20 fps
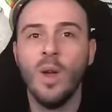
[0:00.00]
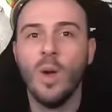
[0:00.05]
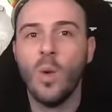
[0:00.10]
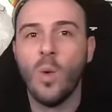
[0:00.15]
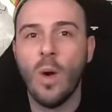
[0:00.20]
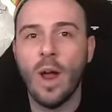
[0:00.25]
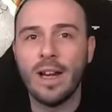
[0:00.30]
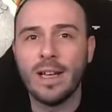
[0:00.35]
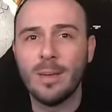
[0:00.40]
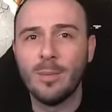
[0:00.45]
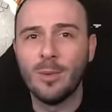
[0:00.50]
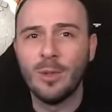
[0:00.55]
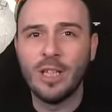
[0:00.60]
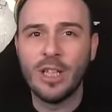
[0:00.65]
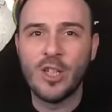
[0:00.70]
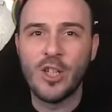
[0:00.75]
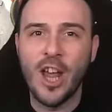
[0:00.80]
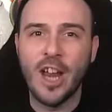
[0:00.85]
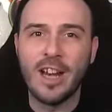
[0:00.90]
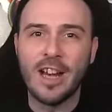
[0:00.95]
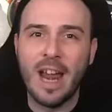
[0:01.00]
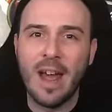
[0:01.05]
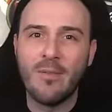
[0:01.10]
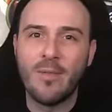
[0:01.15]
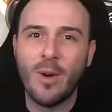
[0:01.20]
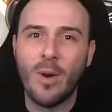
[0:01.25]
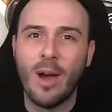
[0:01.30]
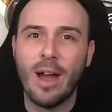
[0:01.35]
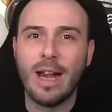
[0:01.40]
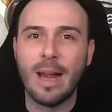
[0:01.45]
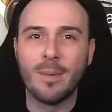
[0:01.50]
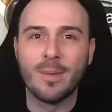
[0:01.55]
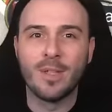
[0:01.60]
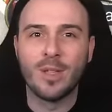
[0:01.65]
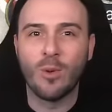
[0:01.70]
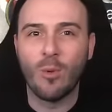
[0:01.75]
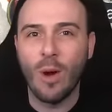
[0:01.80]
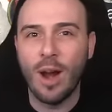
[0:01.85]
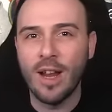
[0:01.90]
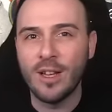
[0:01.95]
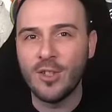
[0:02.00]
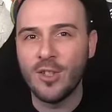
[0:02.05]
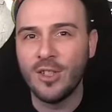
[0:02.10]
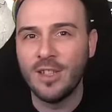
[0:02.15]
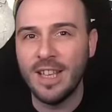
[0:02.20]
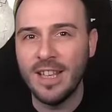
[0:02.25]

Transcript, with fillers: Welcome to the channel, everyone. I'm Skratch.